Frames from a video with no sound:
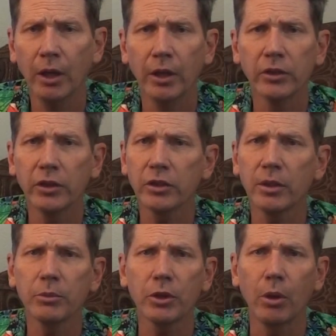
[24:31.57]

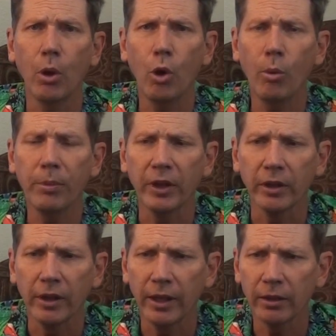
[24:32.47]
Systems are
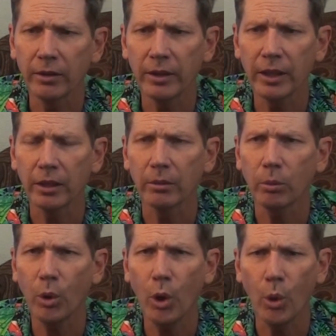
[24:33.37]
open, and they can
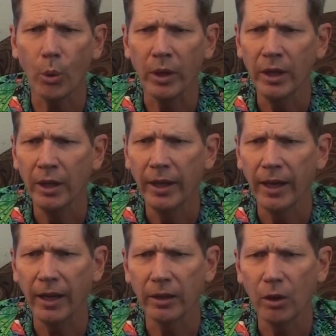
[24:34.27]
grow.
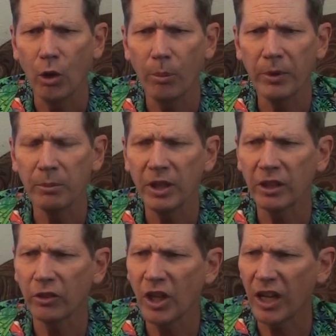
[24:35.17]
Open
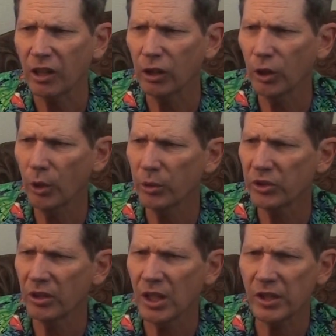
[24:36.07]
meaning they're not
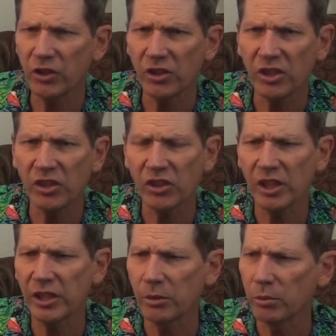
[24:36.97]
closed, they're not just
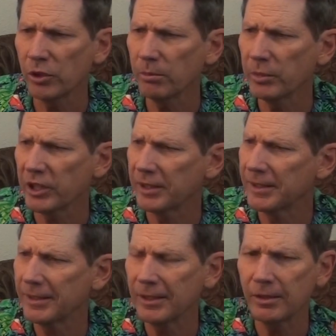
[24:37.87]
inside the room, but
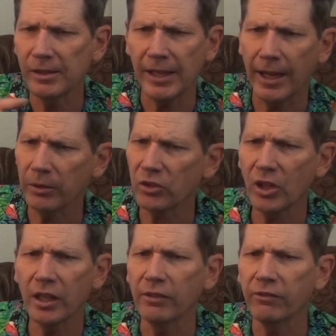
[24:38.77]
the
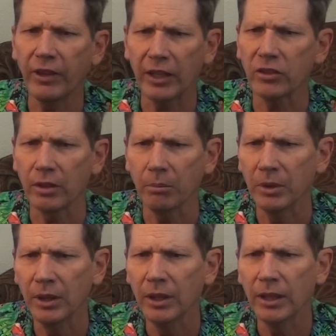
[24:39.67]
outside affects them.
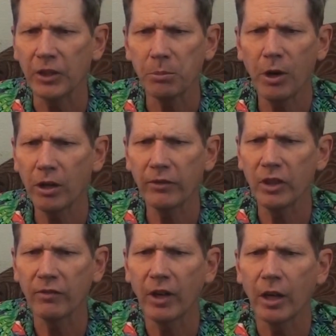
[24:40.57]
That's part of the
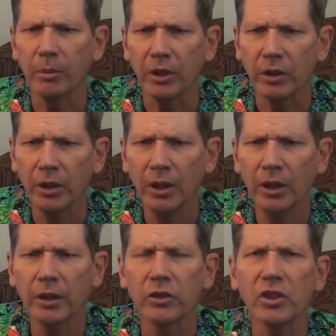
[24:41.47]
environment.
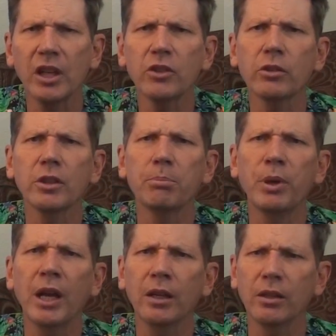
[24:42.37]
There's
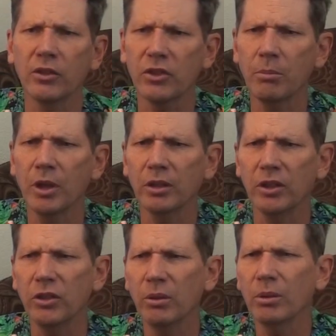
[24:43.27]
interdependence among the
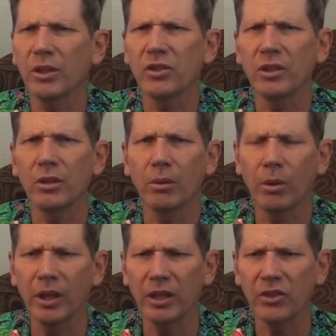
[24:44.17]
units in your
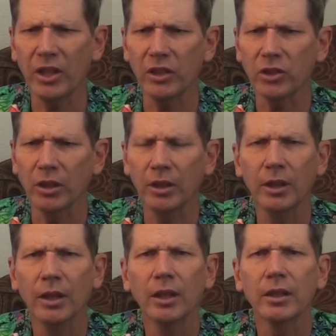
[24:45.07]
organization.
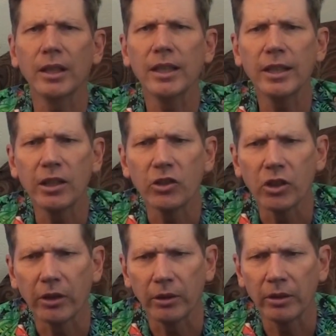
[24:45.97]
They need each
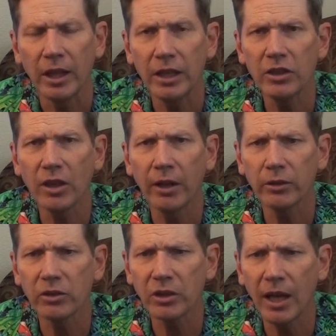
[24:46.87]
other, and they need to
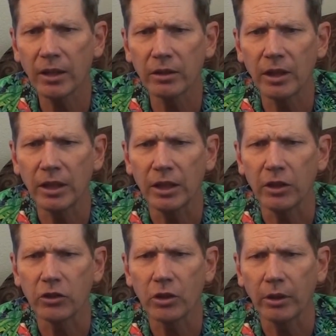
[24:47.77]
understand that they need
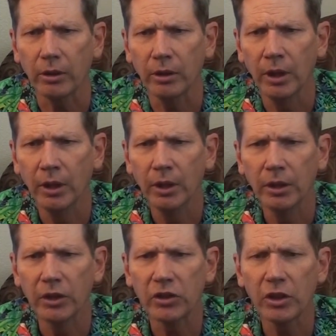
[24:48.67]
each other.
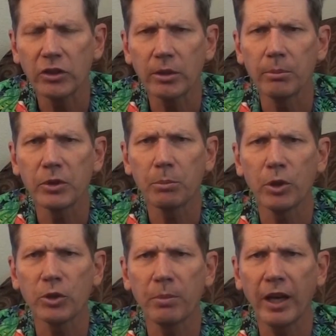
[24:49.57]
the systems
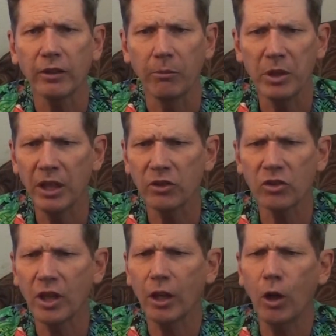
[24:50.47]
perspective begins
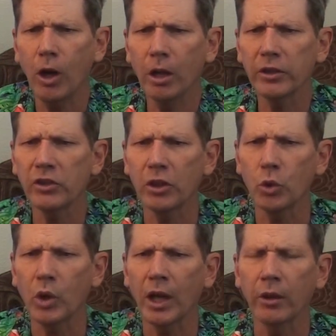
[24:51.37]
to take all this
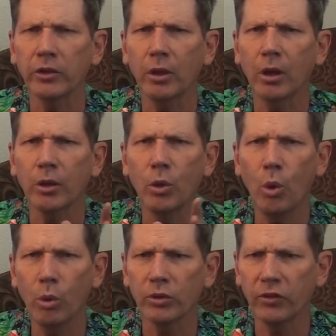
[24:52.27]
into account. There are
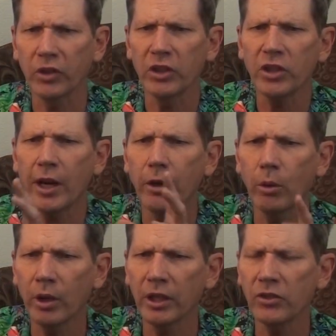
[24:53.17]
goals for the entire
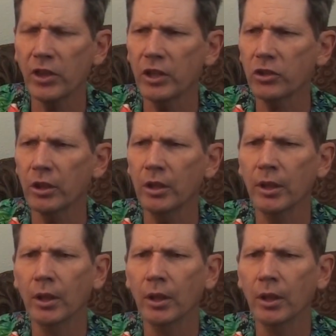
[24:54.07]
organization,